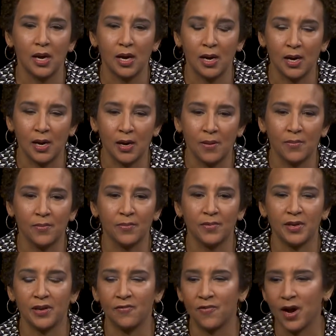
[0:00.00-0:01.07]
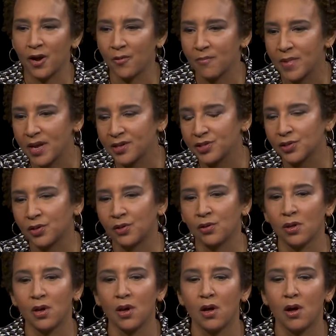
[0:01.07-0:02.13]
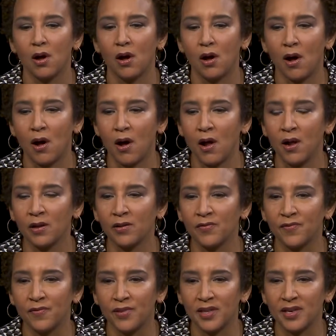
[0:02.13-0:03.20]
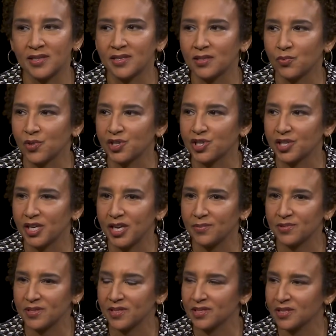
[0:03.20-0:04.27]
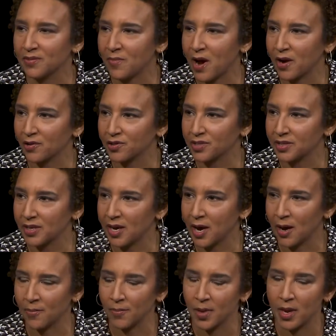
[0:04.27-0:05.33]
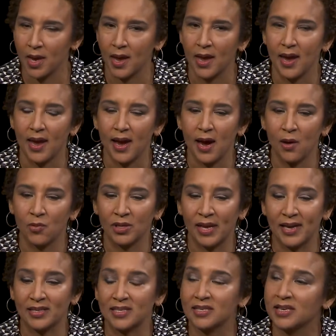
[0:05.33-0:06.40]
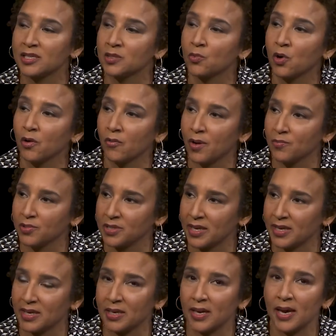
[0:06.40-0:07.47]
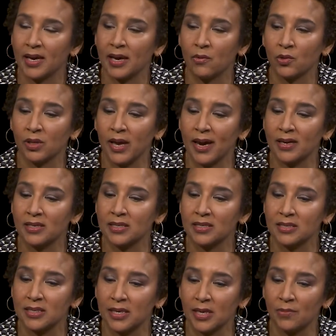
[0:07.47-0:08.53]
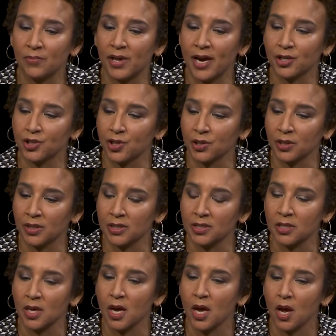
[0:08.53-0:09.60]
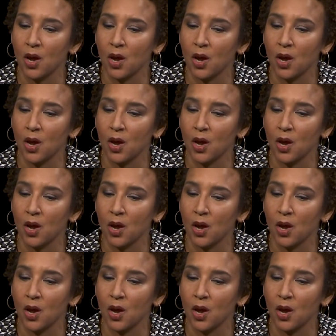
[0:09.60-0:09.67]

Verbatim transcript: um, the environmental, all of this which keeps this democracy up. I would like to see us more represented, and I would like to see black journalists